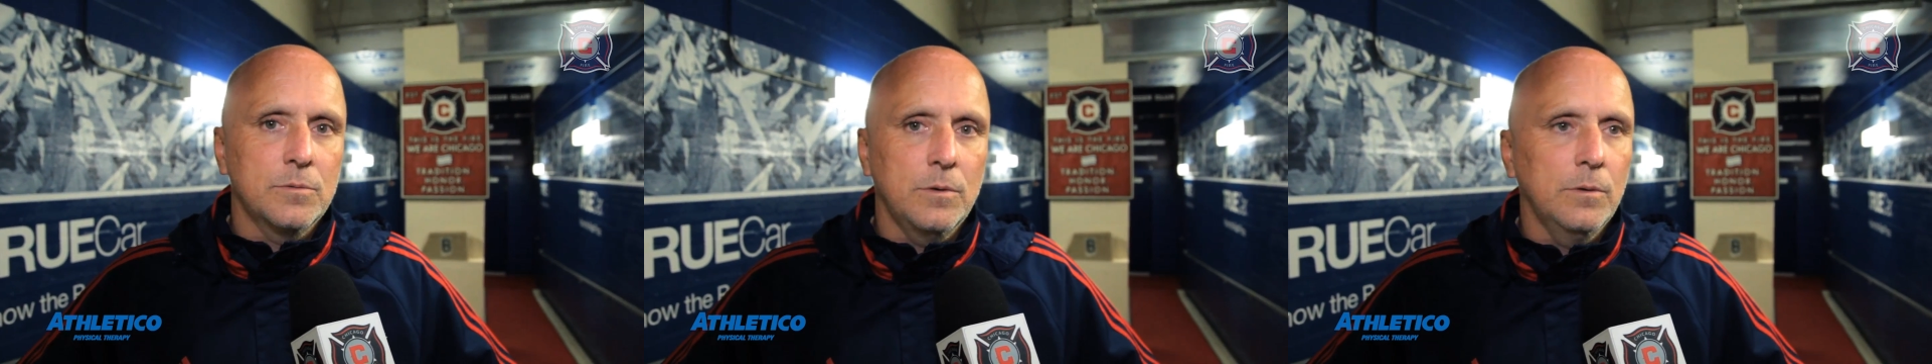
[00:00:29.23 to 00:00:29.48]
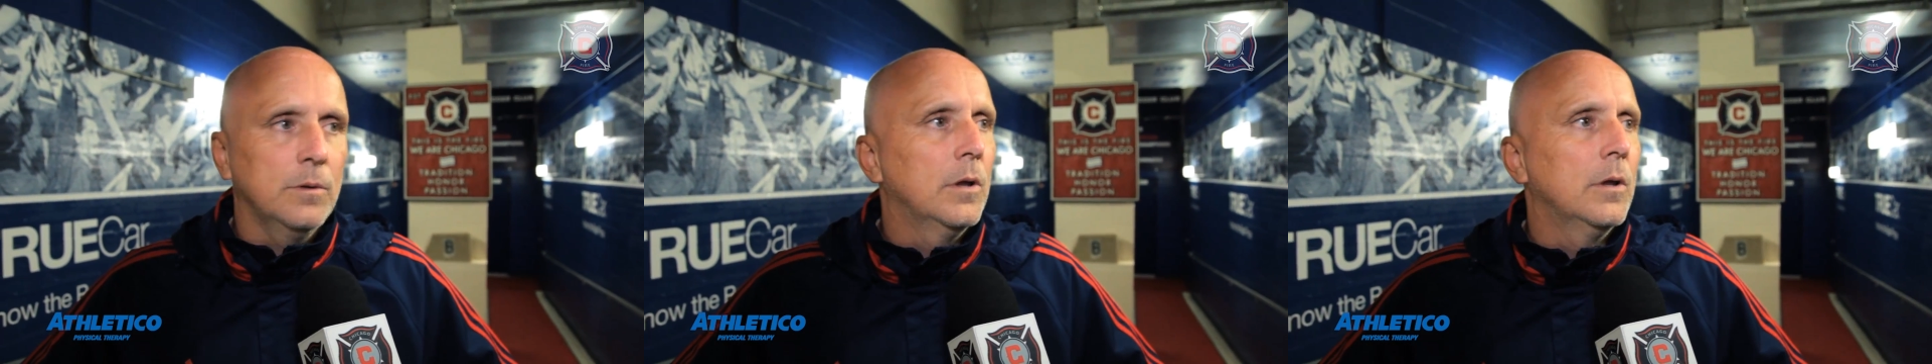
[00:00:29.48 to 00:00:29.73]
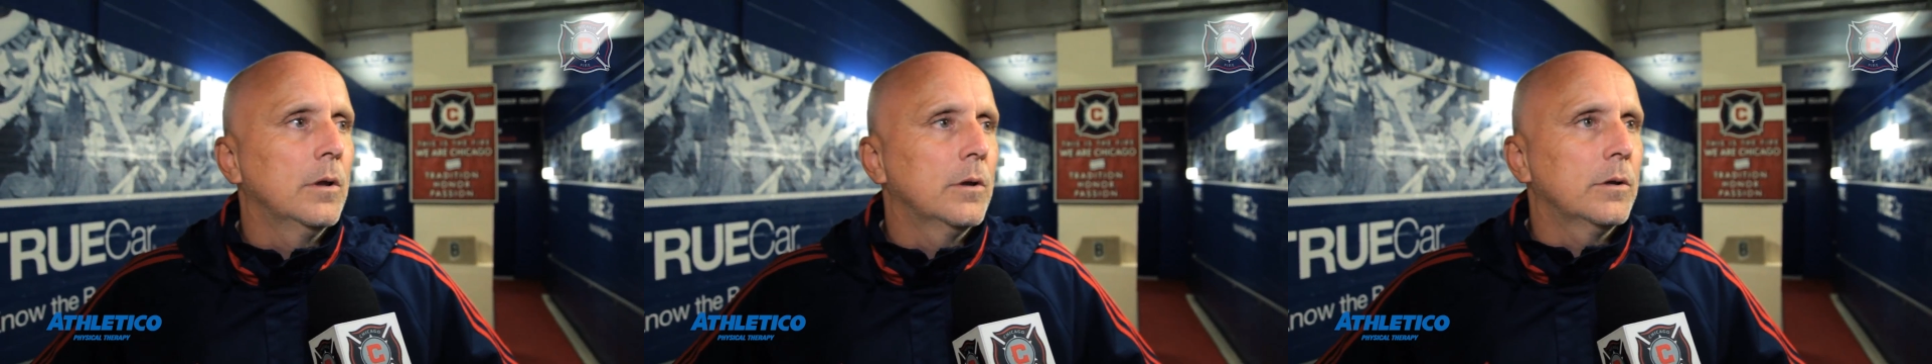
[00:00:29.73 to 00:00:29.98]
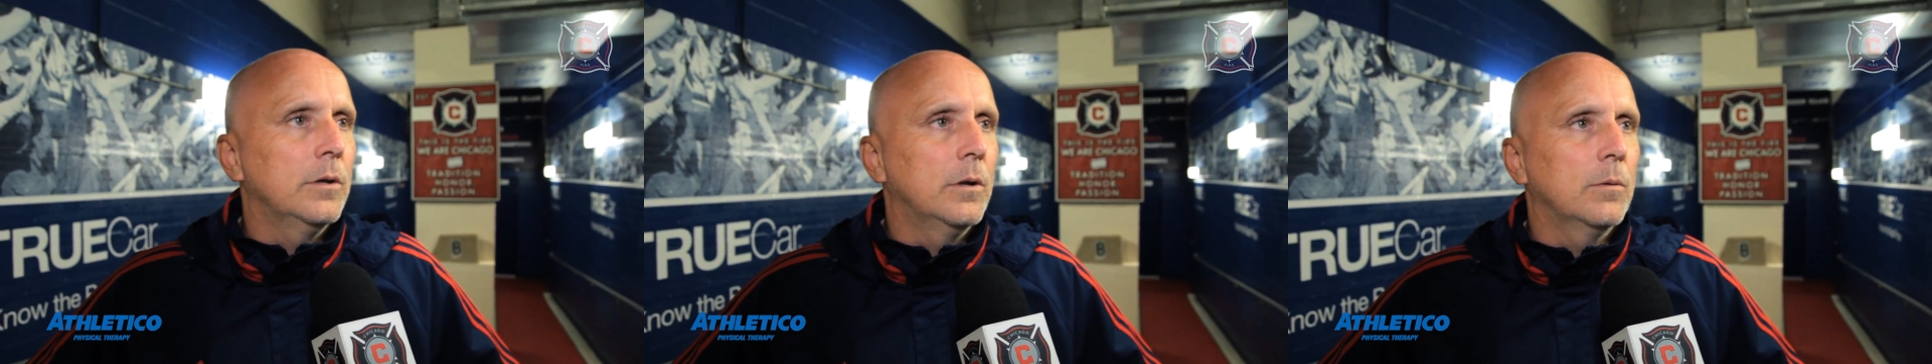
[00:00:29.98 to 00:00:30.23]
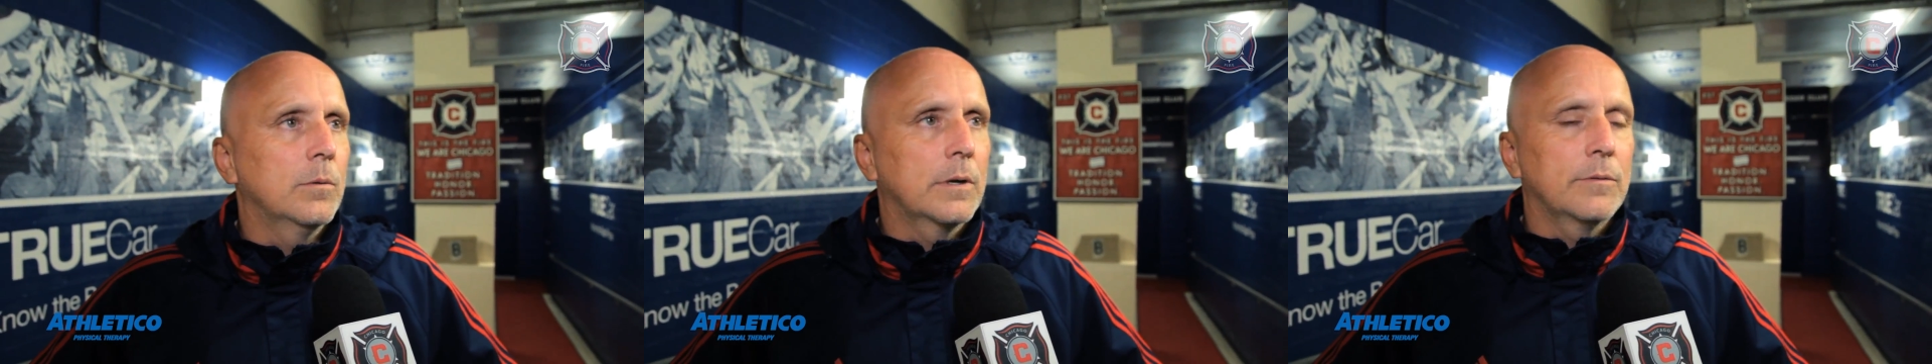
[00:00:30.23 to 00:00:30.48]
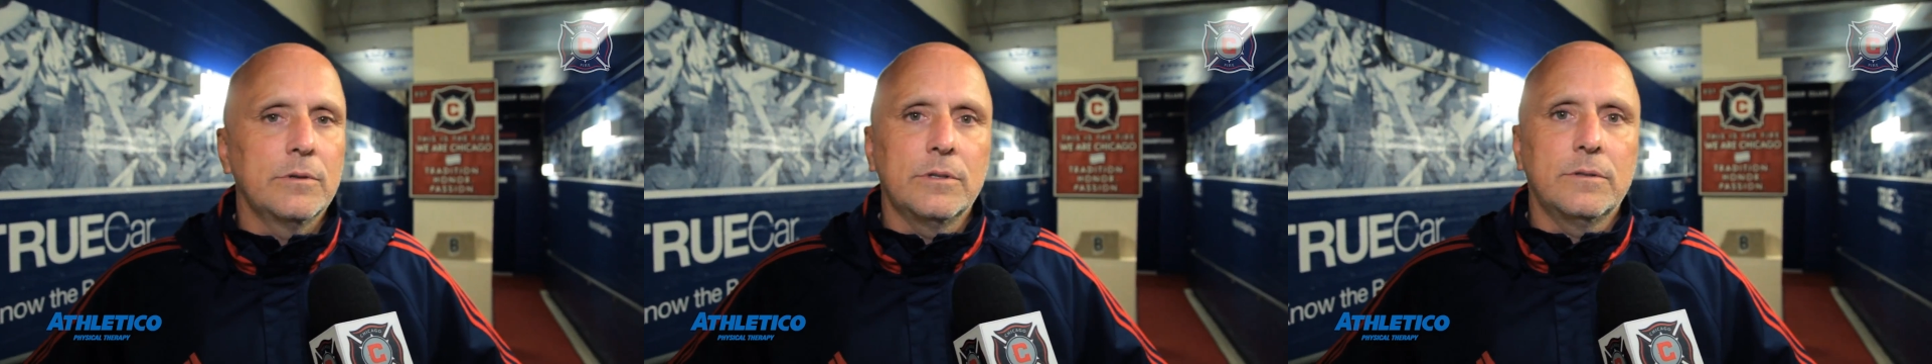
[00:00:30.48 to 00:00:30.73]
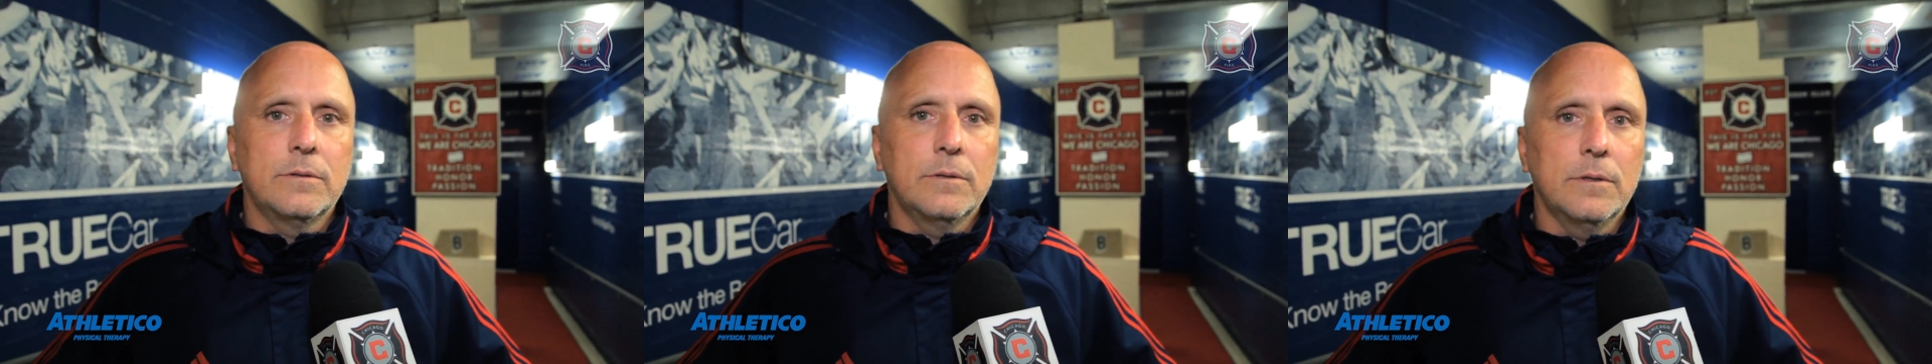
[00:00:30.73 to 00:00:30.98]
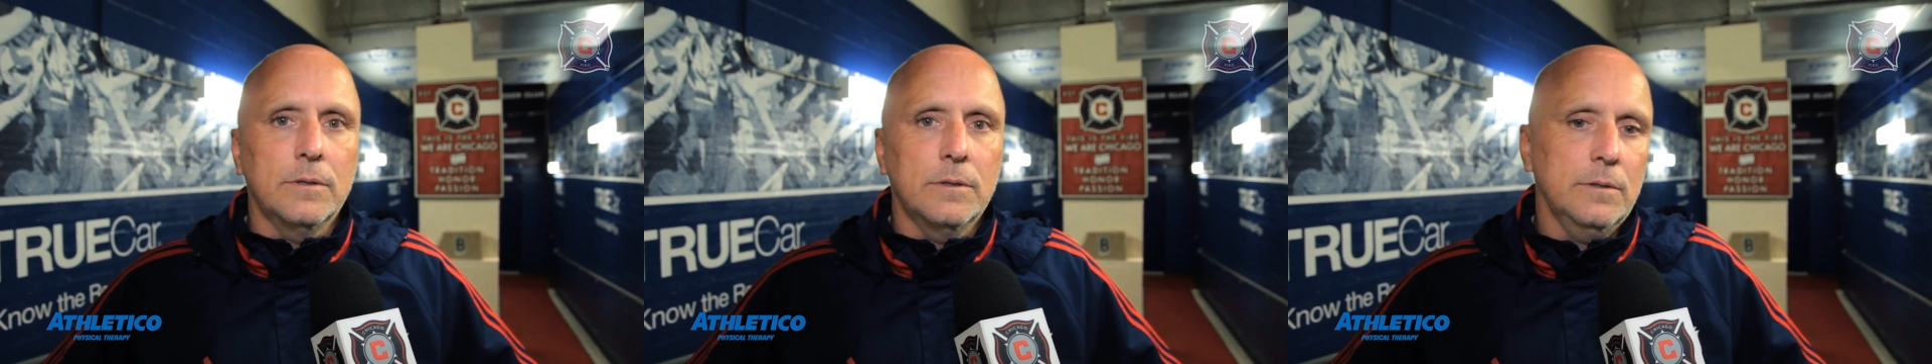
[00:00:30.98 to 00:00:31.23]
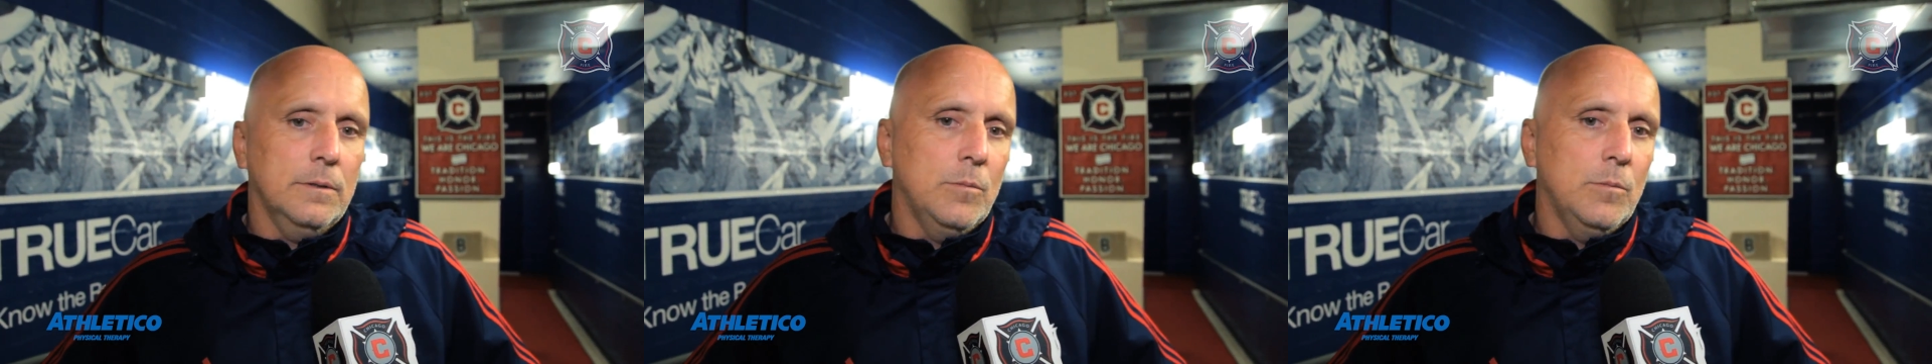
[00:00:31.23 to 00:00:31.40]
We'll you know, whatever the,